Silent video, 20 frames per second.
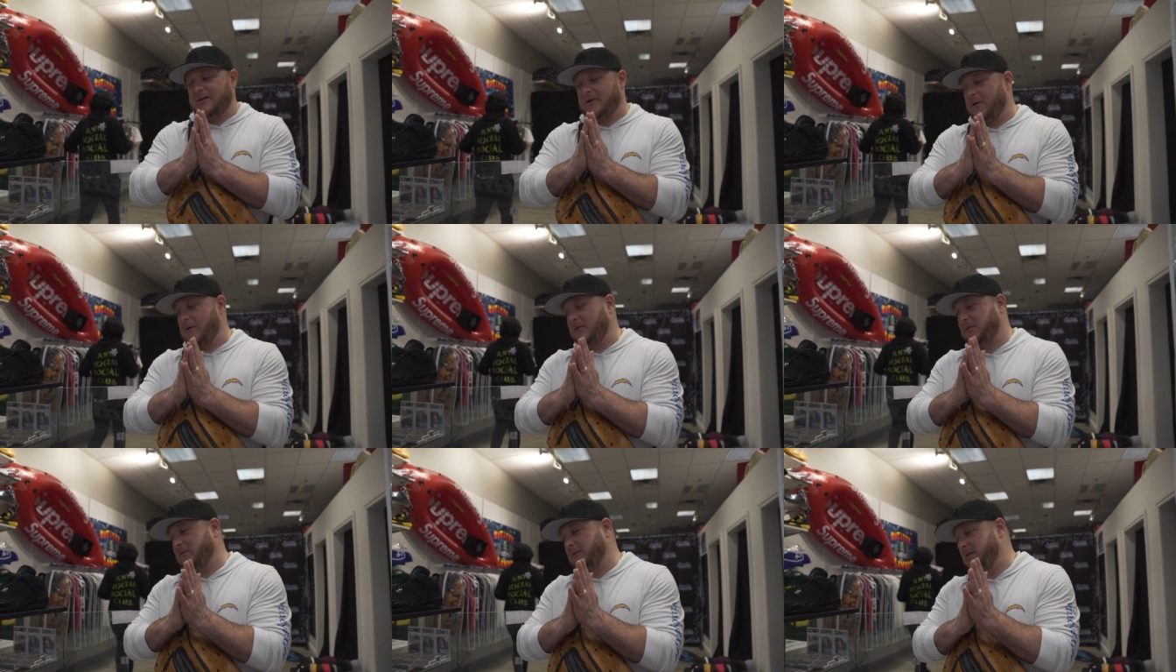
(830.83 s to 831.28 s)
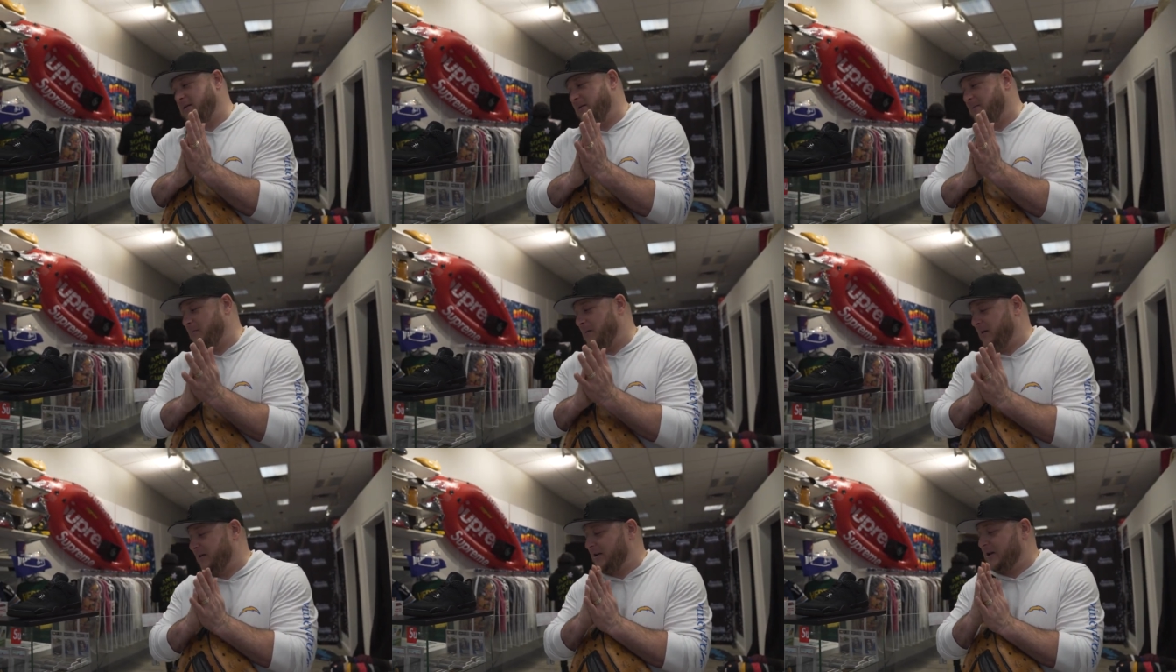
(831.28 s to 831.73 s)
Hopefully
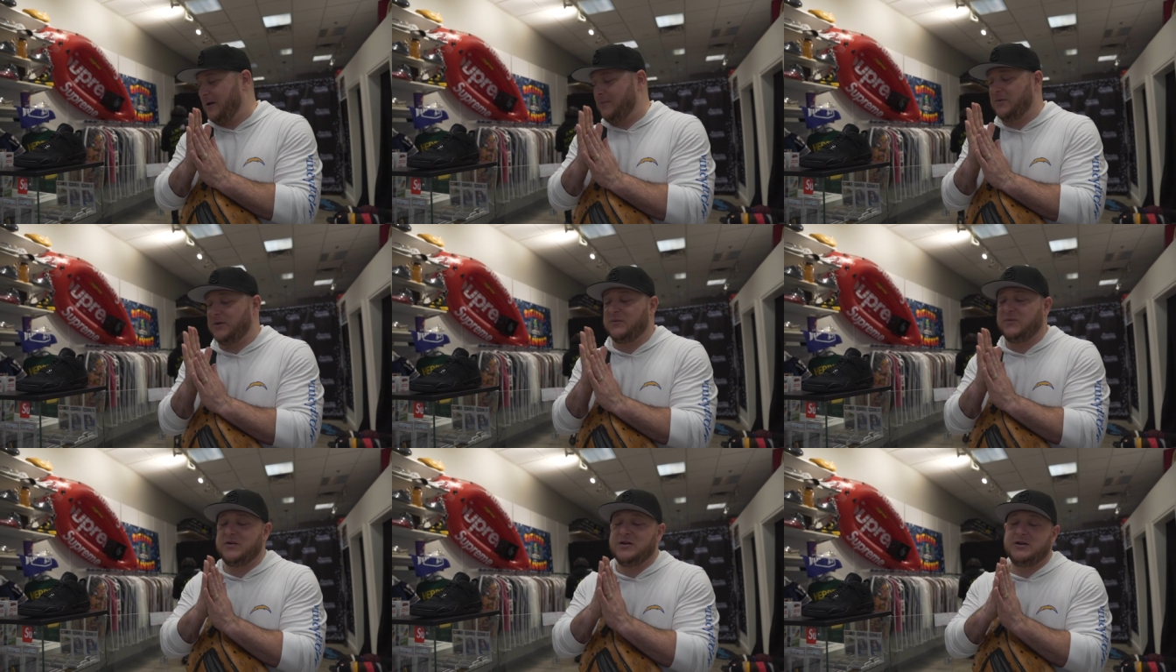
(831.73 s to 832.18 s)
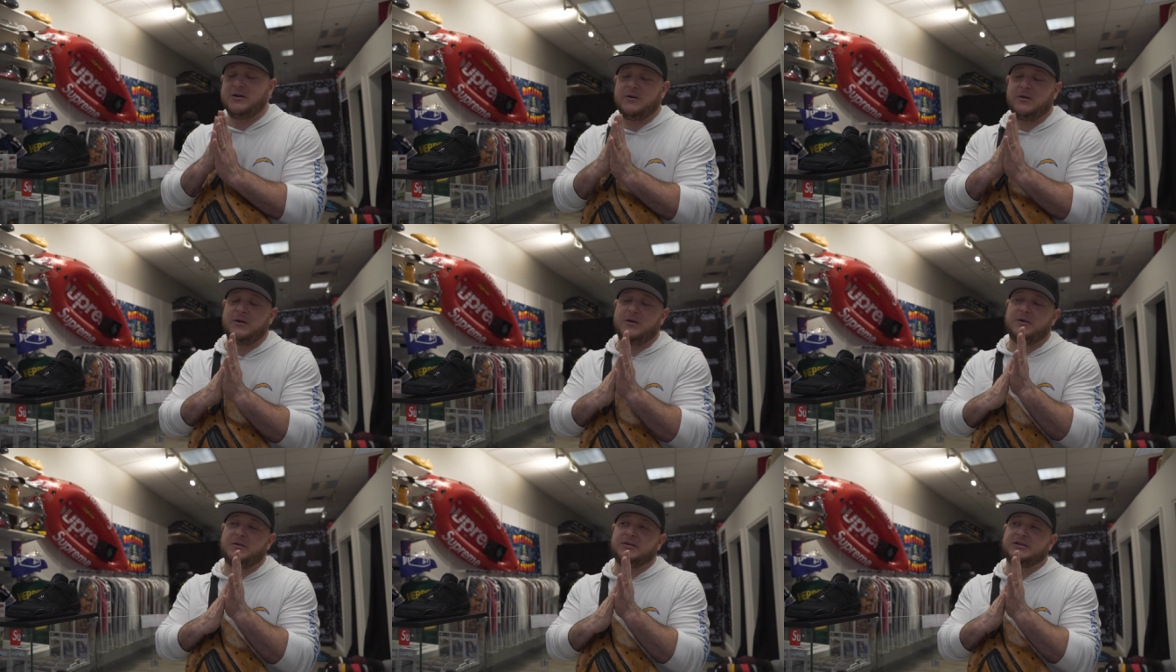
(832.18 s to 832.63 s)
by the time this
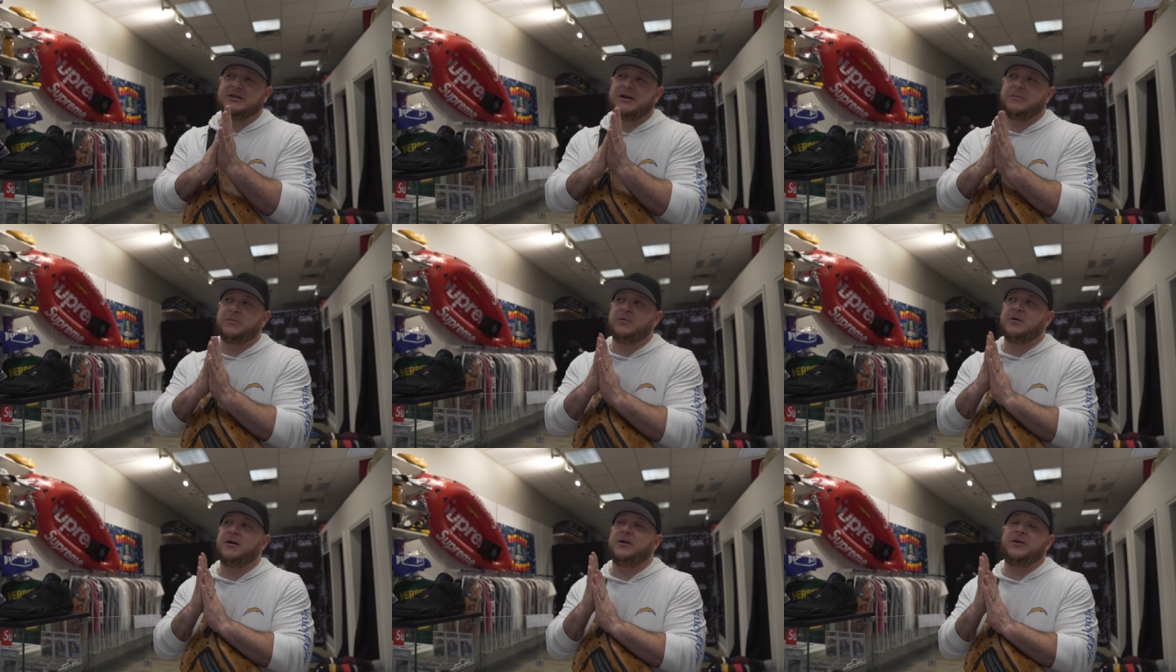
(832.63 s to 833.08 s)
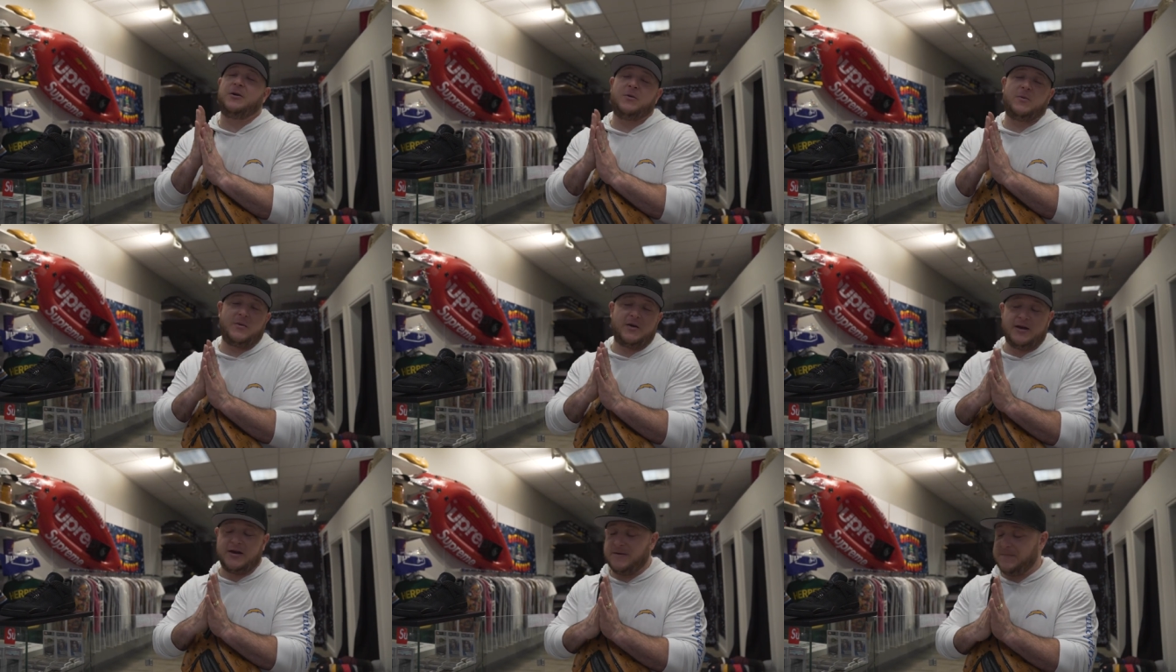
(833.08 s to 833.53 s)
video goes up, we're on our
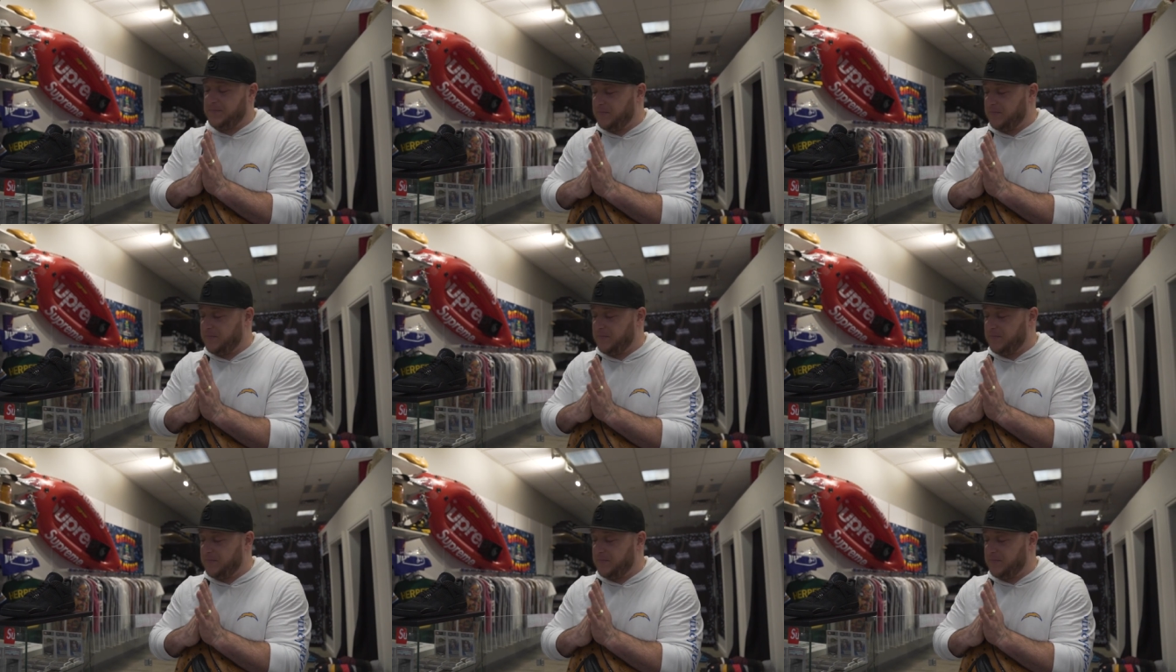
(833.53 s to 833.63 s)
way